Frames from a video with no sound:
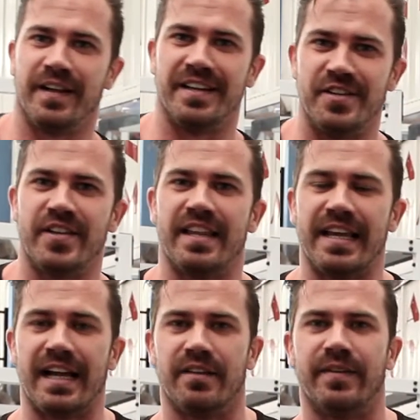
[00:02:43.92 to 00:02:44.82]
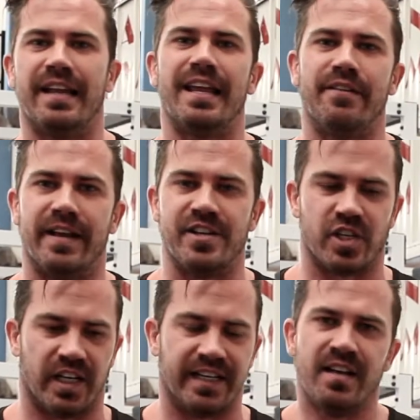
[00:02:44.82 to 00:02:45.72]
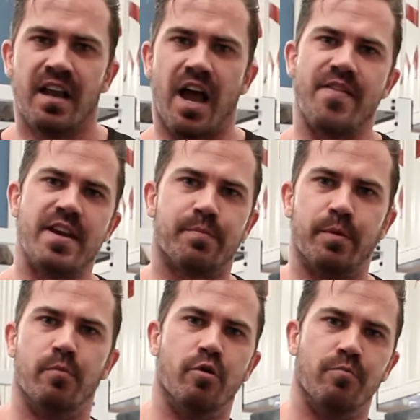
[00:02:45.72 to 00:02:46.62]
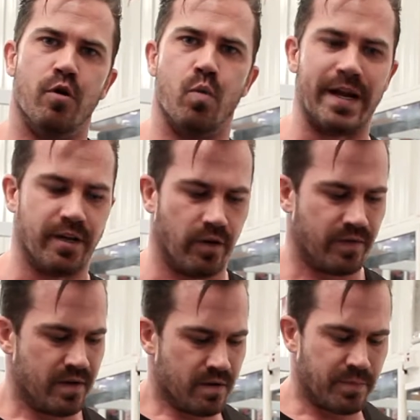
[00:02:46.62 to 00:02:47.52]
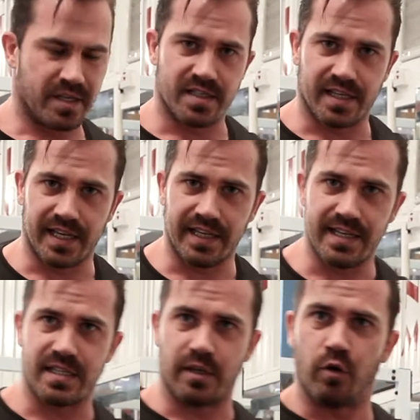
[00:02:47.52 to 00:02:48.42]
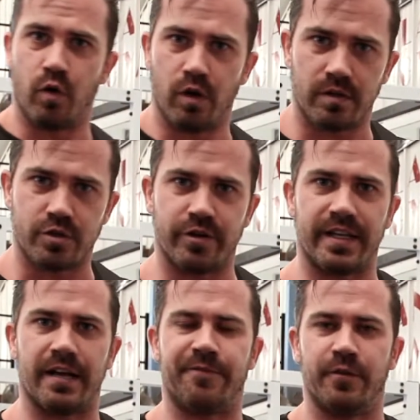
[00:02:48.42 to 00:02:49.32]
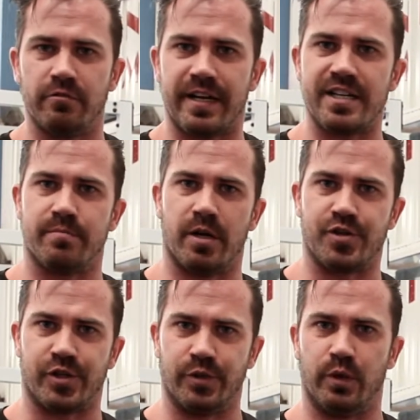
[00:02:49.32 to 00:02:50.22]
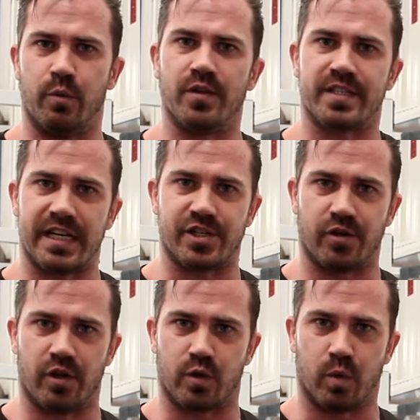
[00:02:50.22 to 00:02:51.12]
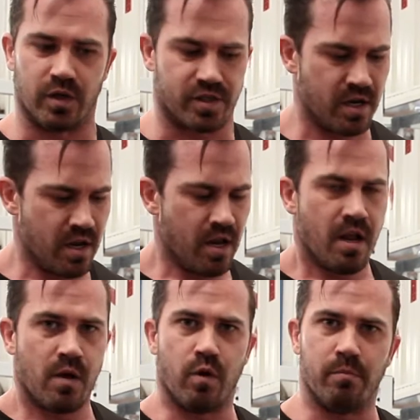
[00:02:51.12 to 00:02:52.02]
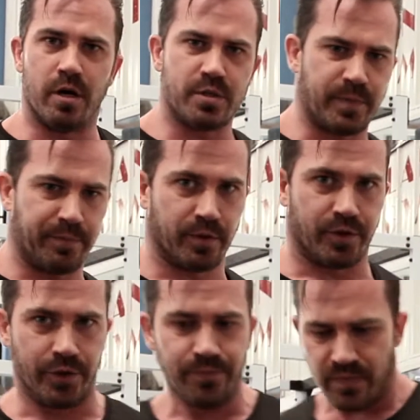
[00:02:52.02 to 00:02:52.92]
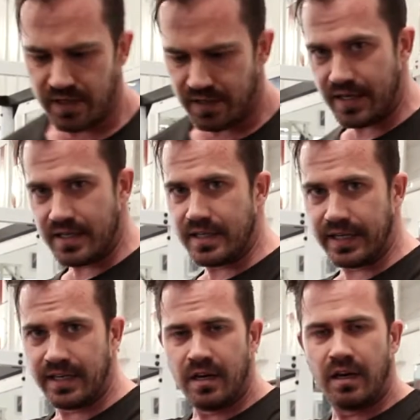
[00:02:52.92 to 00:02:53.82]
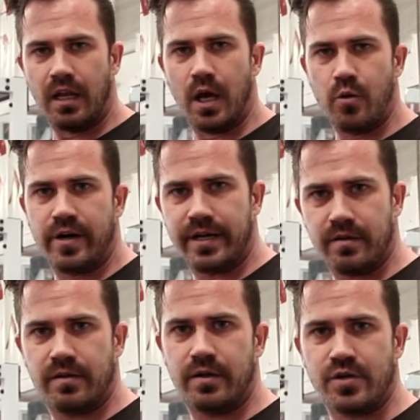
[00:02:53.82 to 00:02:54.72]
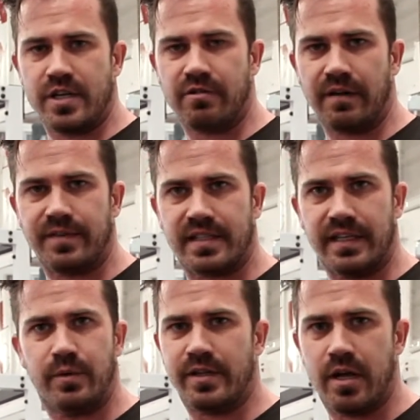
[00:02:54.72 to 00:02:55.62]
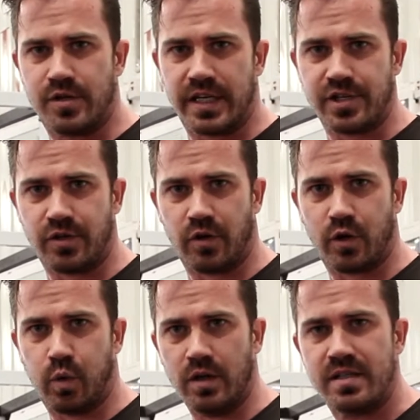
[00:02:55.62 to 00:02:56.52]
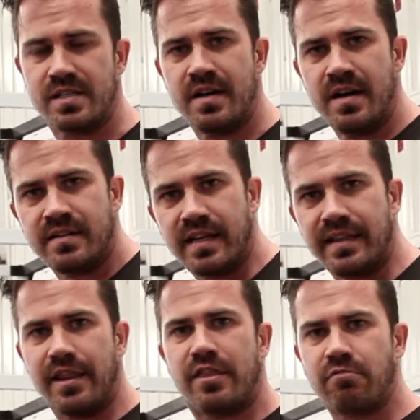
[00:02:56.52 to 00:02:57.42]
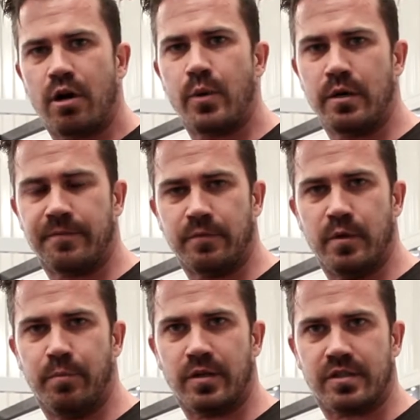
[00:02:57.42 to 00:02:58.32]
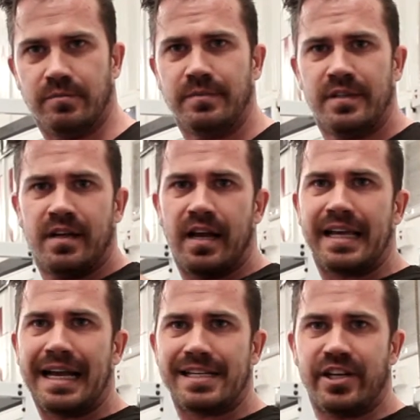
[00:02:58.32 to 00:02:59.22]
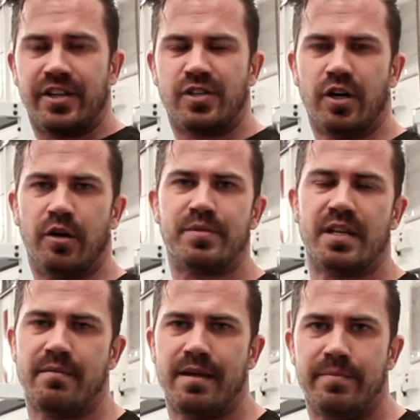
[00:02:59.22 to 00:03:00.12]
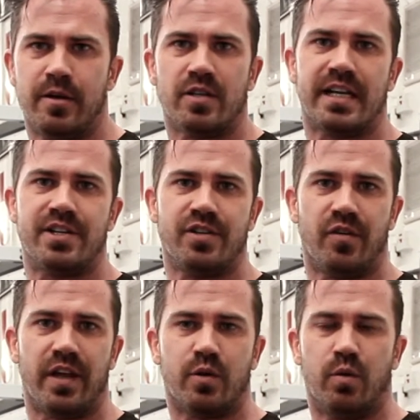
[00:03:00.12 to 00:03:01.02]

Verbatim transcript: find that you get the hang of it eventually and then you put more and more weight on because the key is that all during that full range of motion you want tension on the quads. What most people do is they lower it using gravity with no tension on the quads, they then throw it up from the bottom and catch it at the top. So then they've got tension on the